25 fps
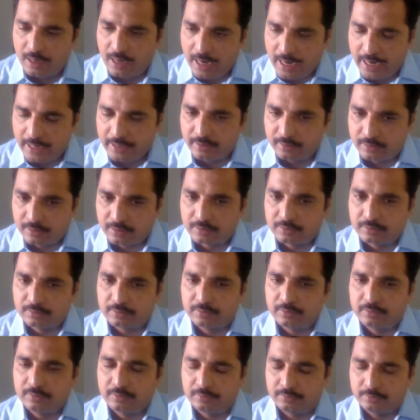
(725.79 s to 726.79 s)
And
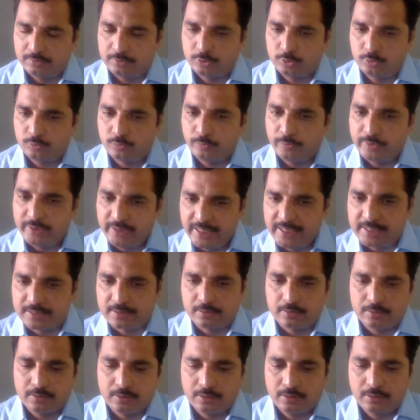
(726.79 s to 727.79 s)
with this,
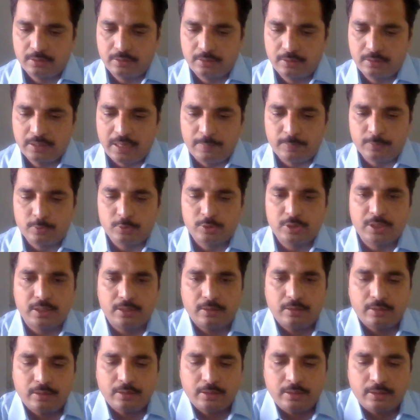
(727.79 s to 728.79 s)
come to
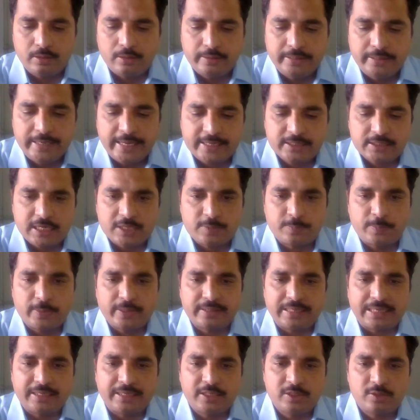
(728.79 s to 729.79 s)
the next
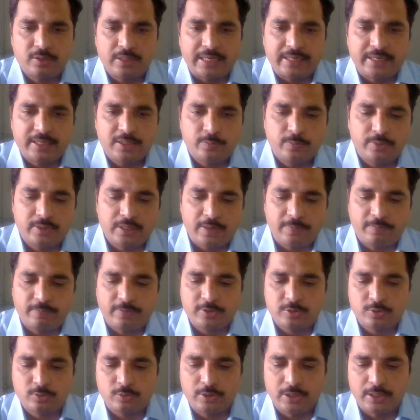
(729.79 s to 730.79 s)
aspect, that is with
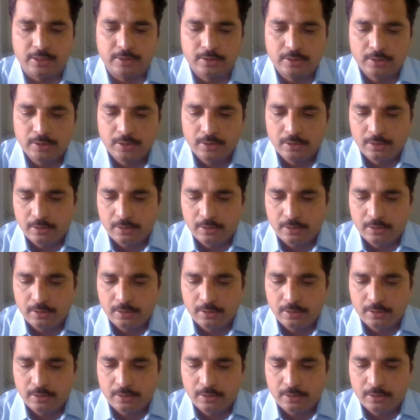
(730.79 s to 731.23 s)
reference to the